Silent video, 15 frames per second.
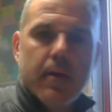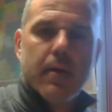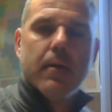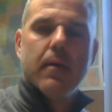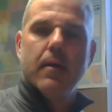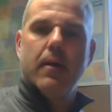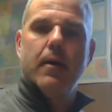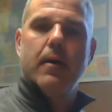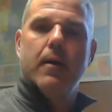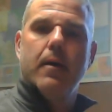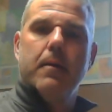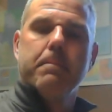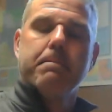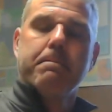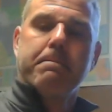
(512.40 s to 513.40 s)

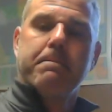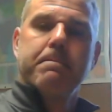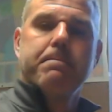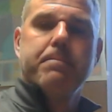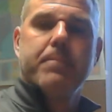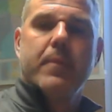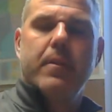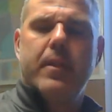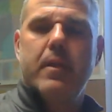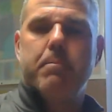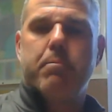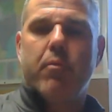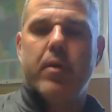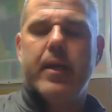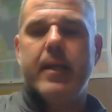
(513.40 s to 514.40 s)
the
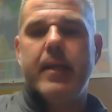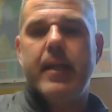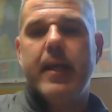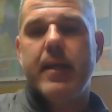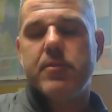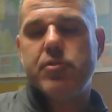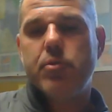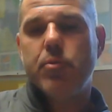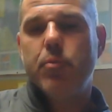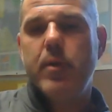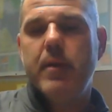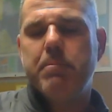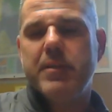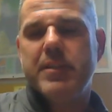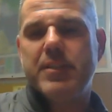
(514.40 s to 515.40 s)
brand has to
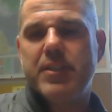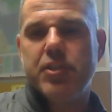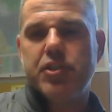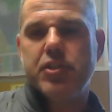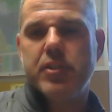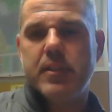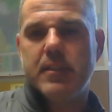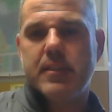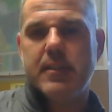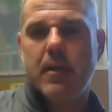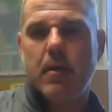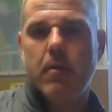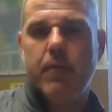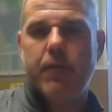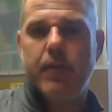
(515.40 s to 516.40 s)
reposition
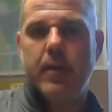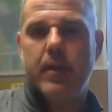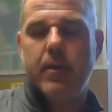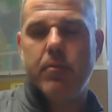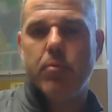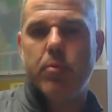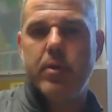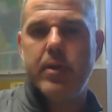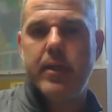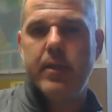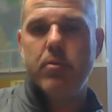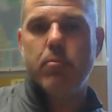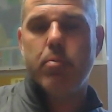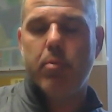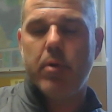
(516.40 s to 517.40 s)
itself and
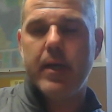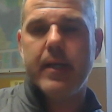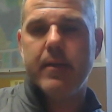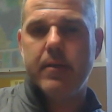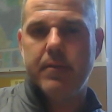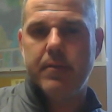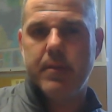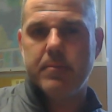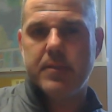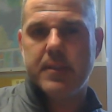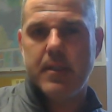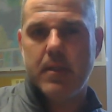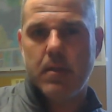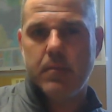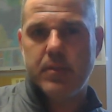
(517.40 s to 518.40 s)
rebrand
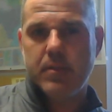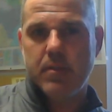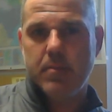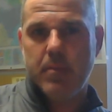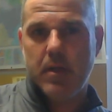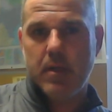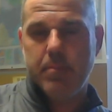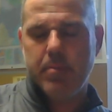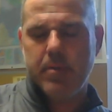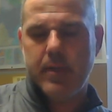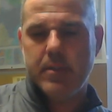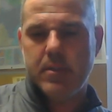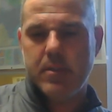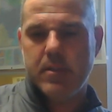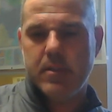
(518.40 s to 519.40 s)
themselves in the
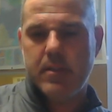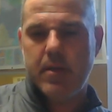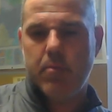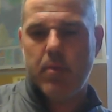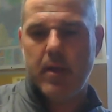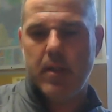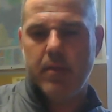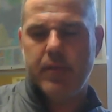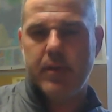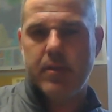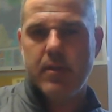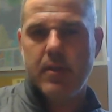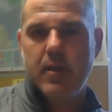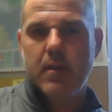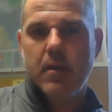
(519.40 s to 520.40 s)
marketplace to stay relevant.
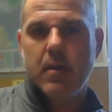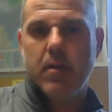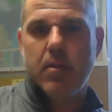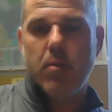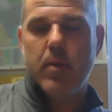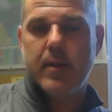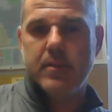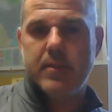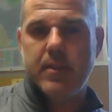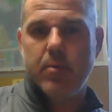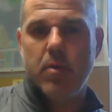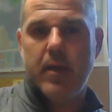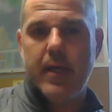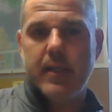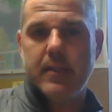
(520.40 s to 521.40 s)
Otherwise they
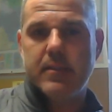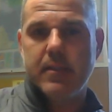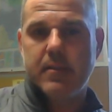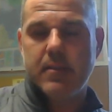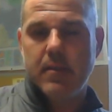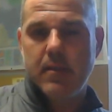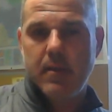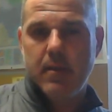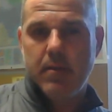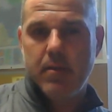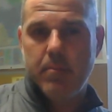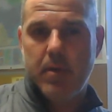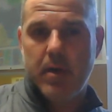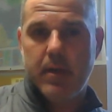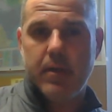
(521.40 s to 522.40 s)
will exit the
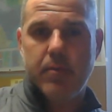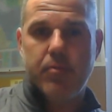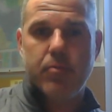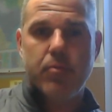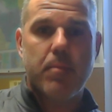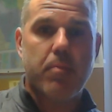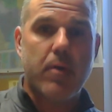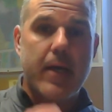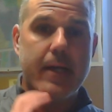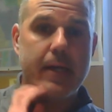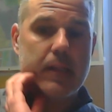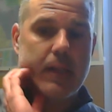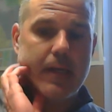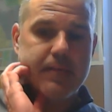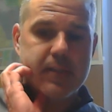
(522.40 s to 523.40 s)
market through the
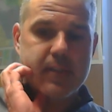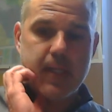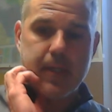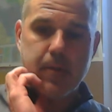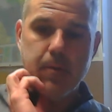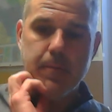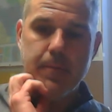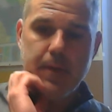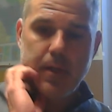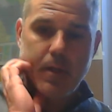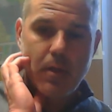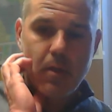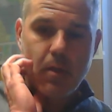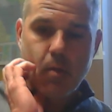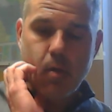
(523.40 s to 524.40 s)
product life cycle.
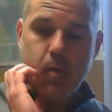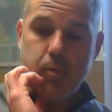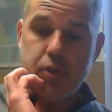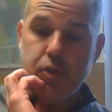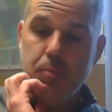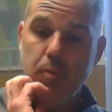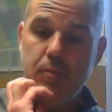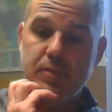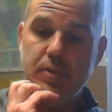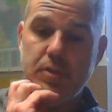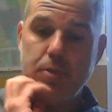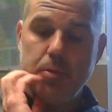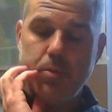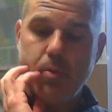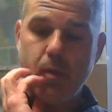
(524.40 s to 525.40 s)
Which moves
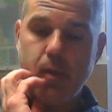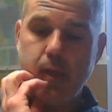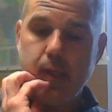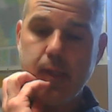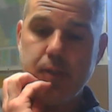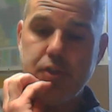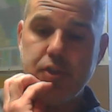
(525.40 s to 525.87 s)
to, I